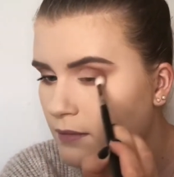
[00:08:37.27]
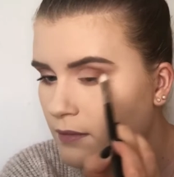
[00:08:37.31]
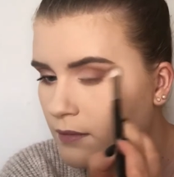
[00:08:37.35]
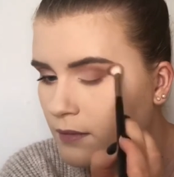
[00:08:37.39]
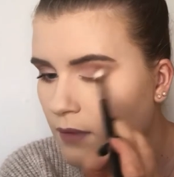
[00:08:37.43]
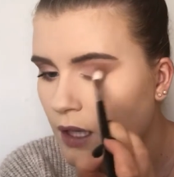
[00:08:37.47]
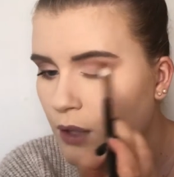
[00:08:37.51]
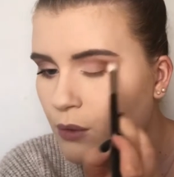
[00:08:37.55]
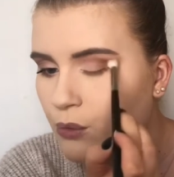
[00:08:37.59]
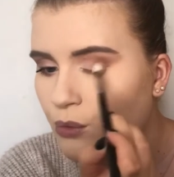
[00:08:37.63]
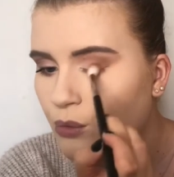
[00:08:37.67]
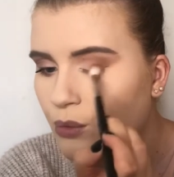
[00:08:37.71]

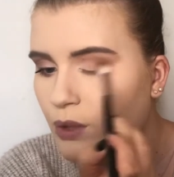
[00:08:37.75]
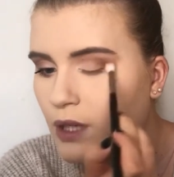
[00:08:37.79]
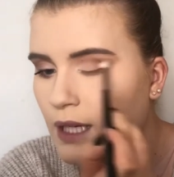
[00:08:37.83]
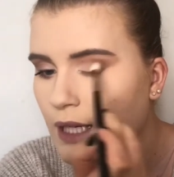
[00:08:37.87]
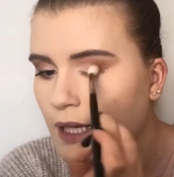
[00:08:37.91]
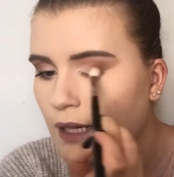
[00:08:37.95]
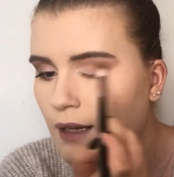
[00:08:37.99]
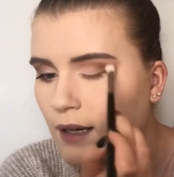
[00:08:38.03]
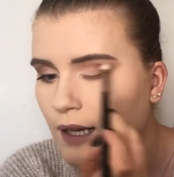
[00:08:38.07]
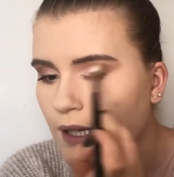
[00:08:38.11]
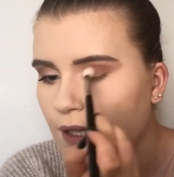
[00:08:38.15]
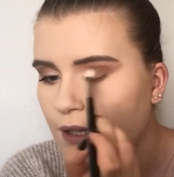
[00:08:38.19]
I really
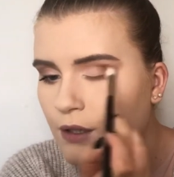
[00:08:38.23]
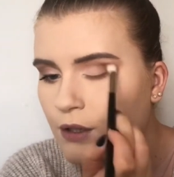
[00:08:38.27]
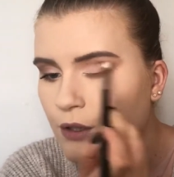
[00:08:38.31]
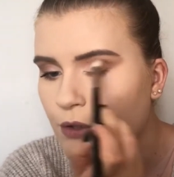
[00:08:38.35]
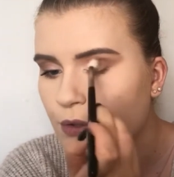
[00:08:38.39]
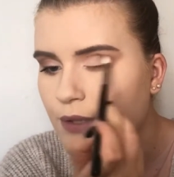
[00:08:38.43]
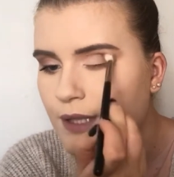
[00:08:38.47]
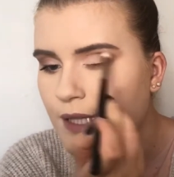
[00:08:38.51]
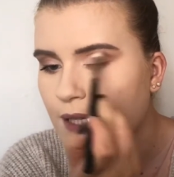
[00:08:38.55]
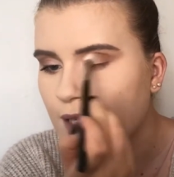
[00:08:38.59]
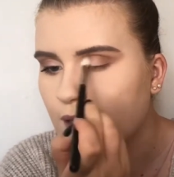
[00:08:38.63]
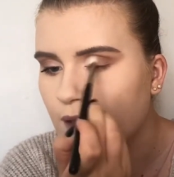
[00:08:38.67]
like
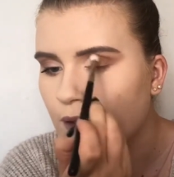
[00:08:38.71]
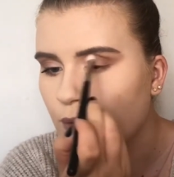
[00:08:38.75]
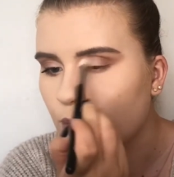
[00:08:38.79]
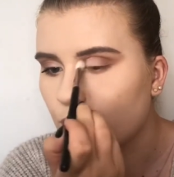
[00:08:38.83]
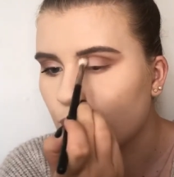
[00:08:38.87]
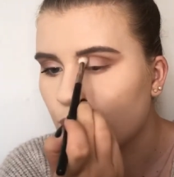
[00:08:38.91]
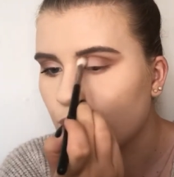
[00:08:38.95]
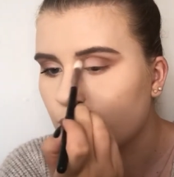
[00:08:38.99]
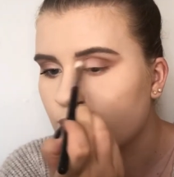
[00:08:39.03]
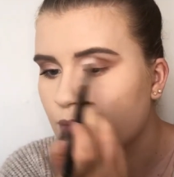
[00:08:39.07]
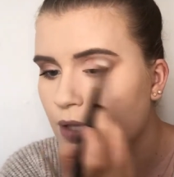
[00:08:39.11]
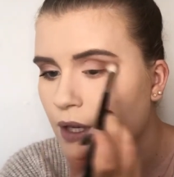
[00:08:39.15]
using
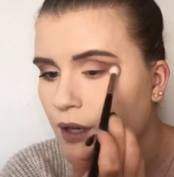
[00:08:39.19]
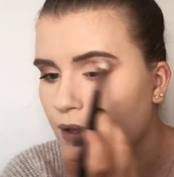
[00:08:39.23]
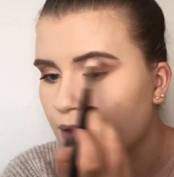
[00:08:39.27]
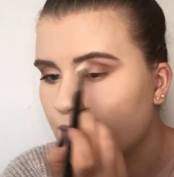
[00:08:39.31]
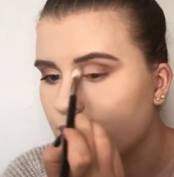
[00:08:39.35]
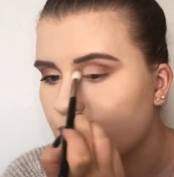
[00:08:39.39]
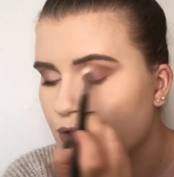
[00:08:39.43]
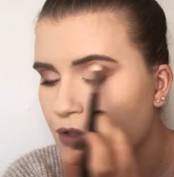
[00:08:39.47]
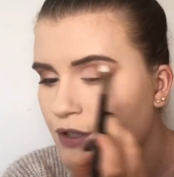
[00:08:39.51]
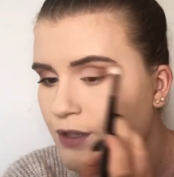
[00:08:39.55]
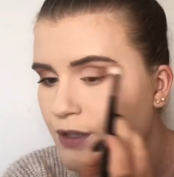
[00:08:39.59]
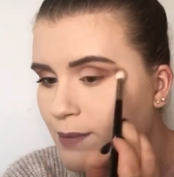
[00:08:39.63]
warm tones
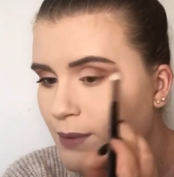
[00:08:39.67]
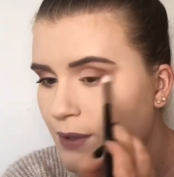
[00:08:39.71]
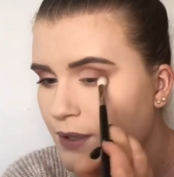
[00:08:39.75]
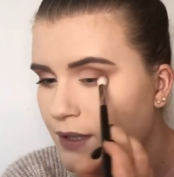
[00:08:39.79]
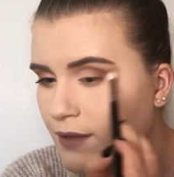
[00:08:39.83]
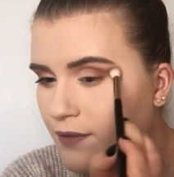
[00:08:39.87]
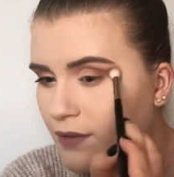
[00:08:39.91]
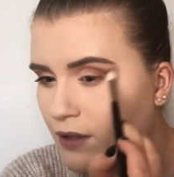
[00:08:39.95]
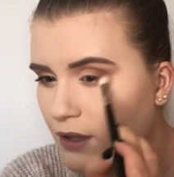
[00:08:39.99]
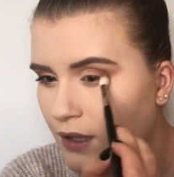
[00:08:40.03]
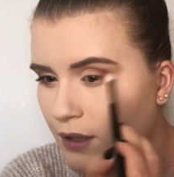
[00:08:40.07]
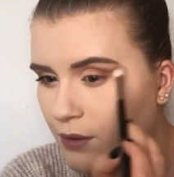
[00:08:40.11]
just because I
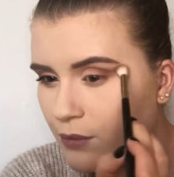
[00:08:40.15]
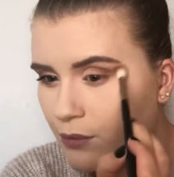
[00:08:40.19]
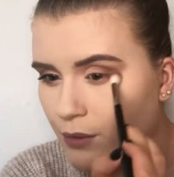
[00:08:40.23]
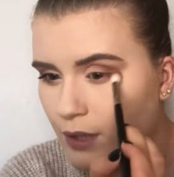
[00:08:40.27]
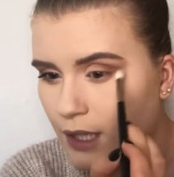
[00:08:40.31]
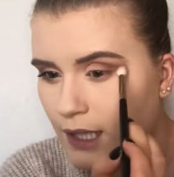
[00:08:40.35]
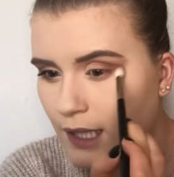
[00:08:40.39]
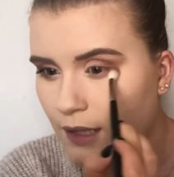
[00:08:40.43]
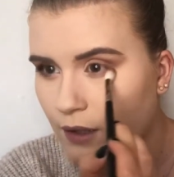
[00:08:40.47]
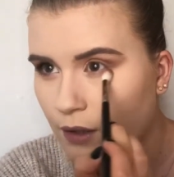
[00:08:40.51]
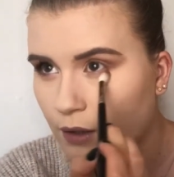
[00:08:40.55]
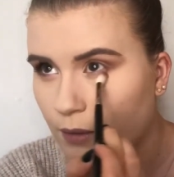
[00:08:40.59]
feel like it
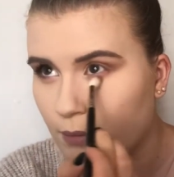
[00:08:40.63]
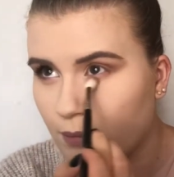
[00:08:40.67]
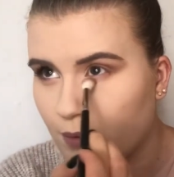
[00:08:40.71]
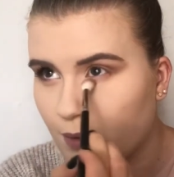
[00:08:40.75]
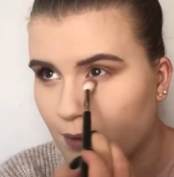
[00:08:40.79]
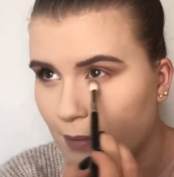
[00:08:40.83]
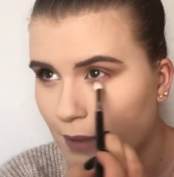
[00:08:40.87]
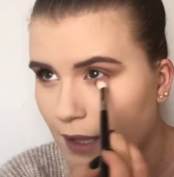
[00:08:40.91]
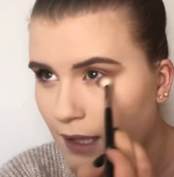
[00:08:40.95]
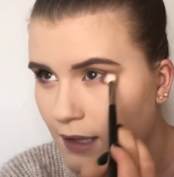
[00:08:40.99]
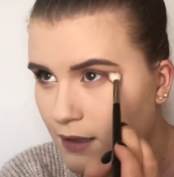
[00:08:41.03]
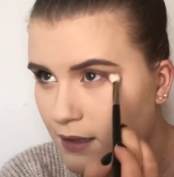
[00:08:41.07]
really
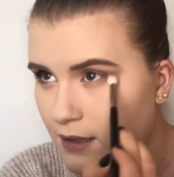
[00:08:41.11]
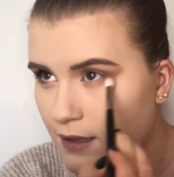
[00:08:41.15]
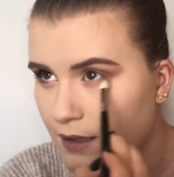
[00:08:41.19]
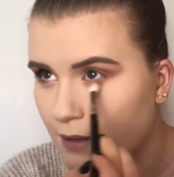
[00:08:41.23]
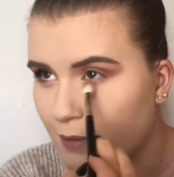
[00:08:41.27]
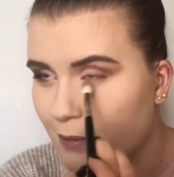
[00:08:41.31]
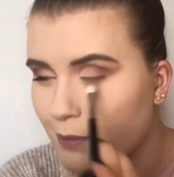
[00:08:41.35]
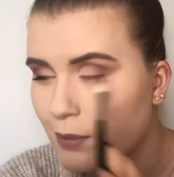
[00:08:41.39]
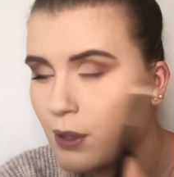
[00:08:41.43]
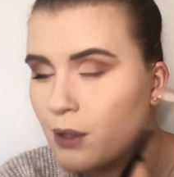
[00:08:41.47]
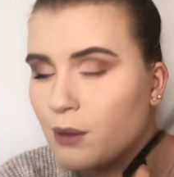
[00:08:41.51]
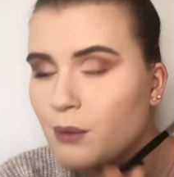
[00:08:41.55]
complements the
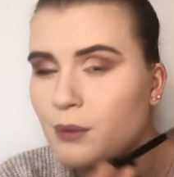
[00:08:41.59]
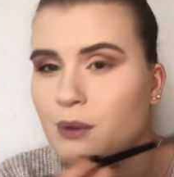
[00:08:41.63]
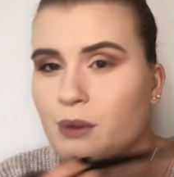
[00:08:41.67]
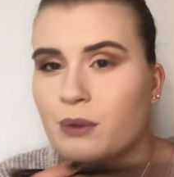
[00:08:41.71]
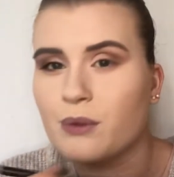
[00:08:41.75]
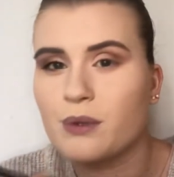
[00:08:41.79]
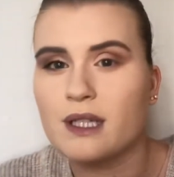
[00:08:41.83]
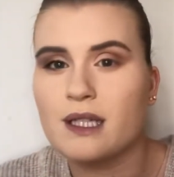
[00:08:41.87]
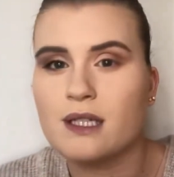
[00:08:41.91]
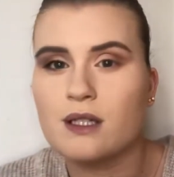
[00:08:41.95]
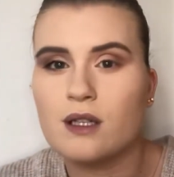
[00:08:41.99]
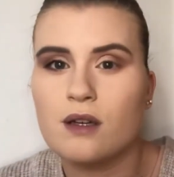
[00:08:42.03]
blue and
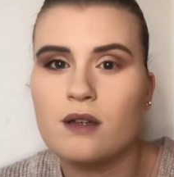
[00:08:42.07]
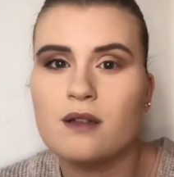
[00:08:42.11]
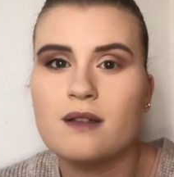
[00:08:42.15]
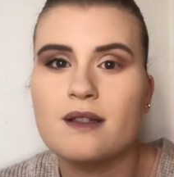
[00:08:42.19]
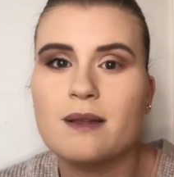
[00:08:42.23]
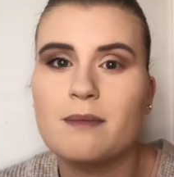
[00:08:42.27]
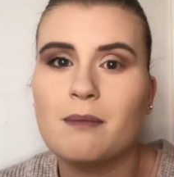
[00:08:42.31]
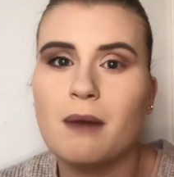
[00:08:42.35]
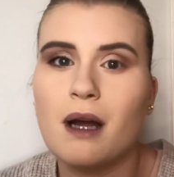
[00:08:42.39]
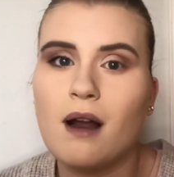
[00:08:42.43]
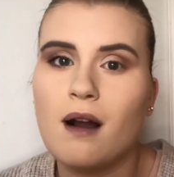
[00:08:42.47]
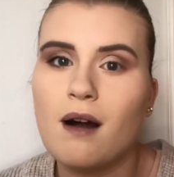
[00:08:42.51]
green tones in
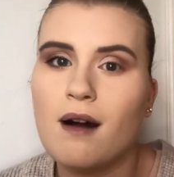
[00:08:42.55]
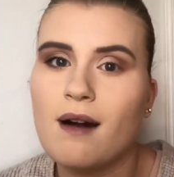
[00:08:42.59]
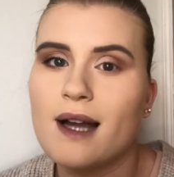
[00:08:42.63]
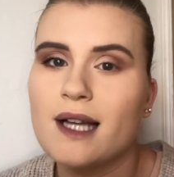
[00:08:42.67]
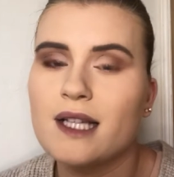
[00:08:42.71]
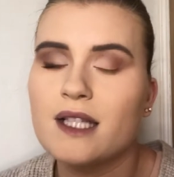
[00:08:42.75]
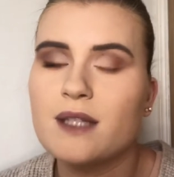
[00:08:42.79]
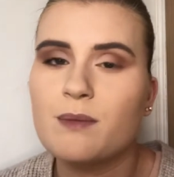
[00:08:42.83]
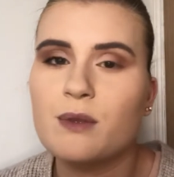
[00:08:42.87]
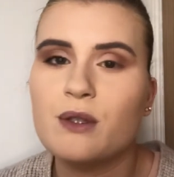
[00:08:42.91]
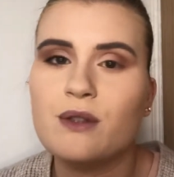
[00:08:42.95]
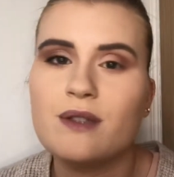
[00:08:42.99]
my eyes,
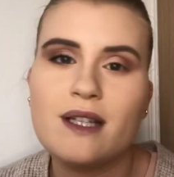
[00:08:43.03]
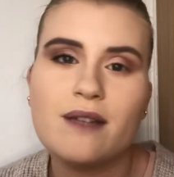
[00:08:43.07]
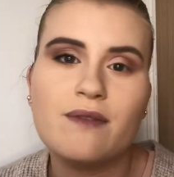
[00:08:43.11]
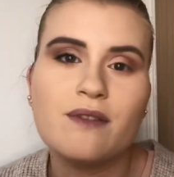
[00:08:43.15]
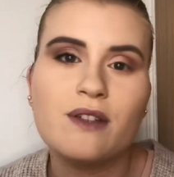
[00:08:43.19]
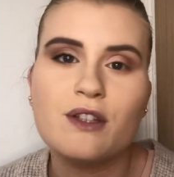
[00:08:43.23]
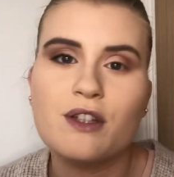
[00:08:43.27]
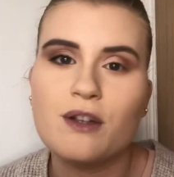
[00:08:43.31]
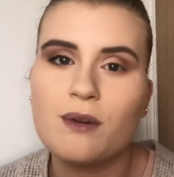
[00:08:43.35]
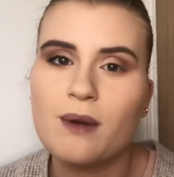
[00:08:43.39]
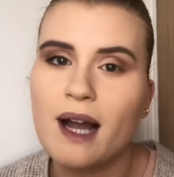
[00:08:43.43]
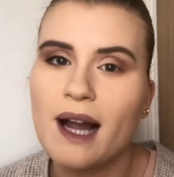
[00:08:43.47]
but you definitely
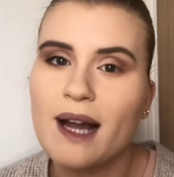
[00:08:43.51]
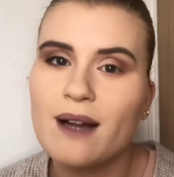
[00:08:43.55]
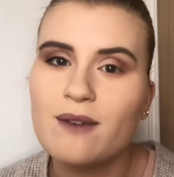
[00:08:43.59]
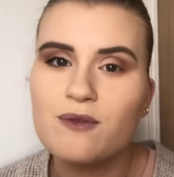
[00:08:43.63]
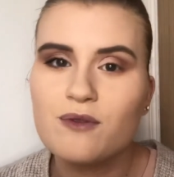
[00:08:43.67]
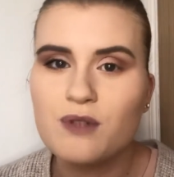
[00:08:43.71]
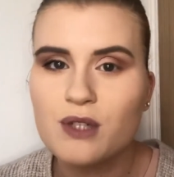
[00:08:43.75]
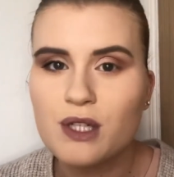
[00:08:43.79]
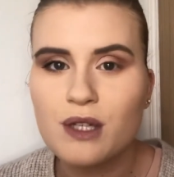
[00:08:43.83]
don't have to.